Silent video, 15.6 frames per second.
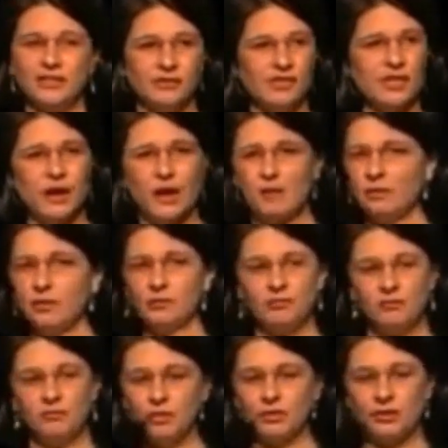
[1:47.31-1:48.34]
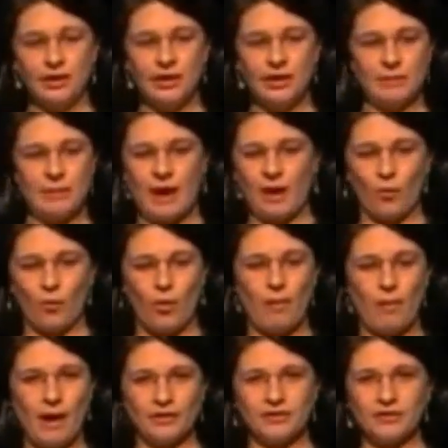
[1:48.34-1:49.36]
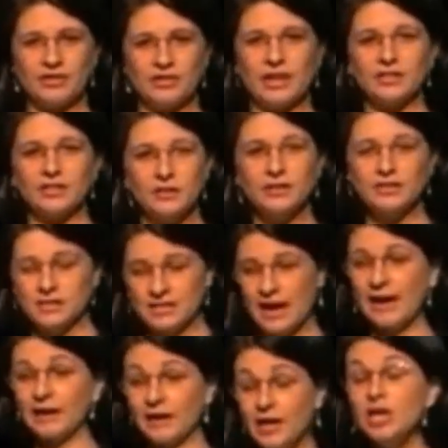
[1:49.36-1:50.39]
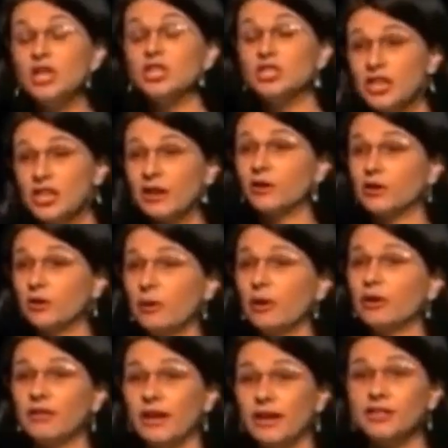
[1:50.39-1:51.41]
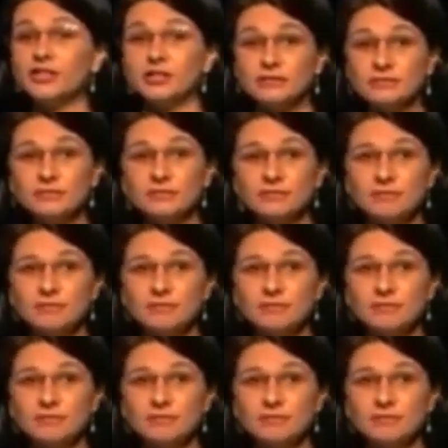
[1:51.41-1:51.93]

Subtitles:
Every time you're thinking about what path to take, check on your motivation.